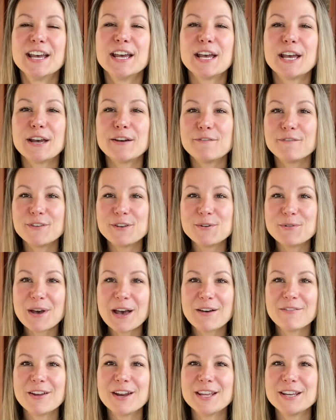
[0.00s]
If you
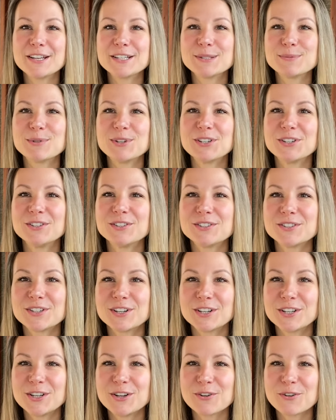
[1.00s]
have any experience
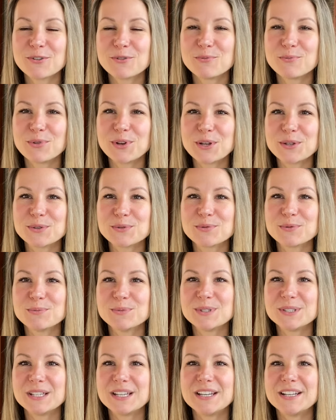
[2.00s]
starting your own plants from
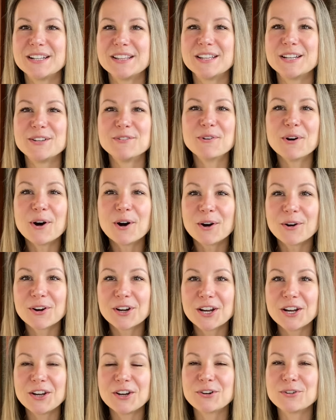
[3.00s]
seed, then you
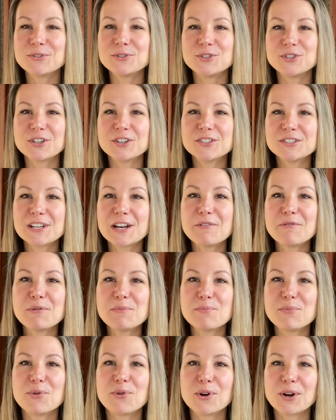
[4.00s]
already know just how
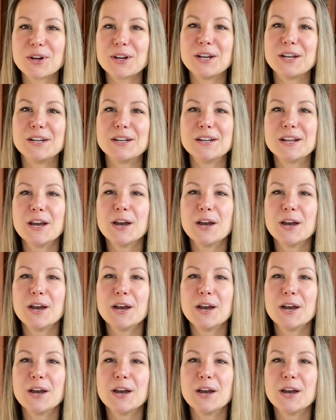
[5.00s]
important